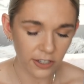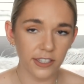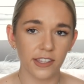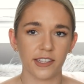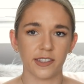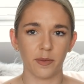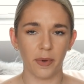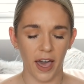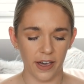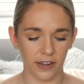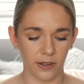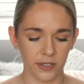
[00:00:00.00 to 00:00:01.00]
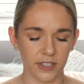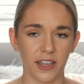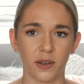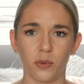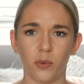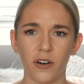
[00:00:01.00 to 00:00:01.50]
looked at this in the bag and I was
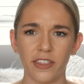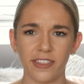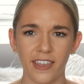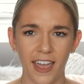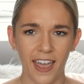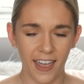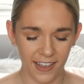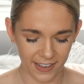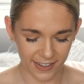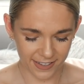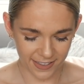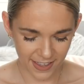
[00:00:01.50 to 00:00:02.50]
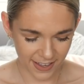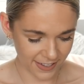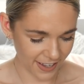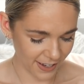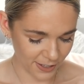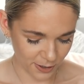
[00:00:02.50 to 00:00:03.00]
like, what the heck is
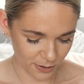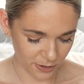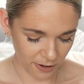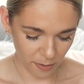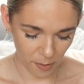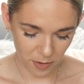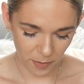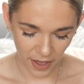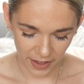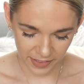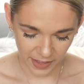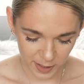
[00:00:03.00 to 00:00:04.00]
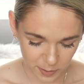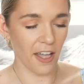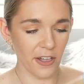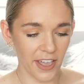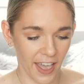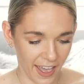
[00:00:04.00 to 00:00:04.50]
this? I do not remember buying this.
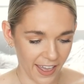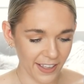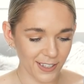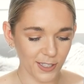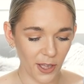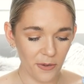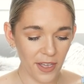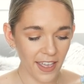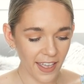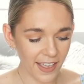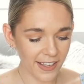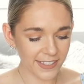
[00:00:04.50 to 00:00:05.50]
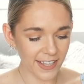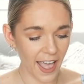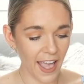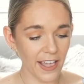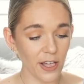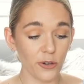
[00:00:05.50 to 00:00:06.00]
Okay, so it is
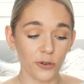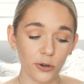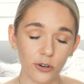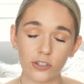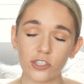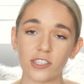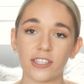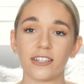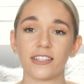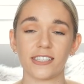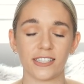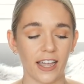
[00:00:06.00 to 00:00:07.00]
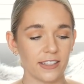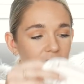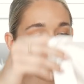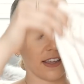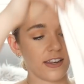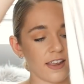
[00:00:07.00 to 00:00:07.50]
a gorgeous little
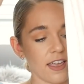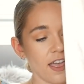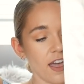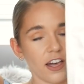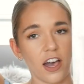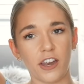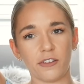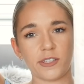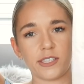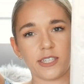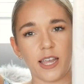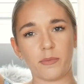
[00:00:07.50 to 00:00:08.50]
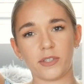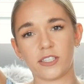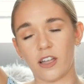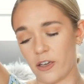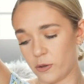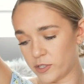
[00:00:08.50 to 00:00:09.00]
satin kind of slip
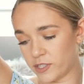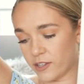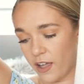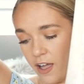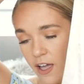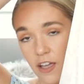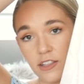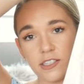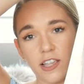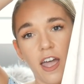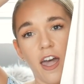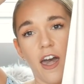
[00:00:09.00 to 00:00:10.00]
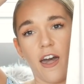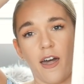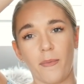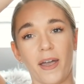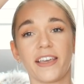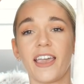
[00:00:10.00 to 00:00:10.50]
style skirt.
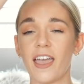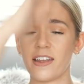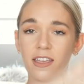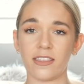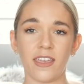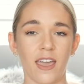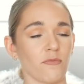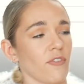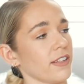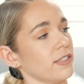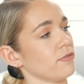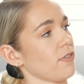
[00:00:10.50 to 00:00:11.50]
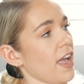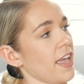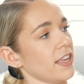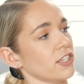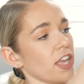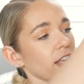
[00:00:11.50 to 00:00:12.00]
Again, in the EMRATA
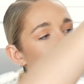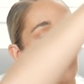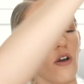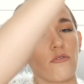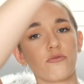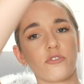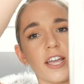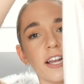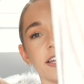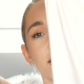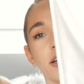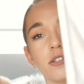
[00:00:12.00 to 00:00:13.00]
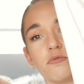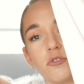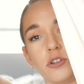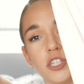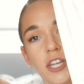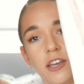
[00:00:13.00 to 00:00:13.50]
range, it's got a really nice
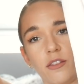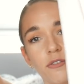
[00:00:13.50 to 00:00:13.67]
ruching at the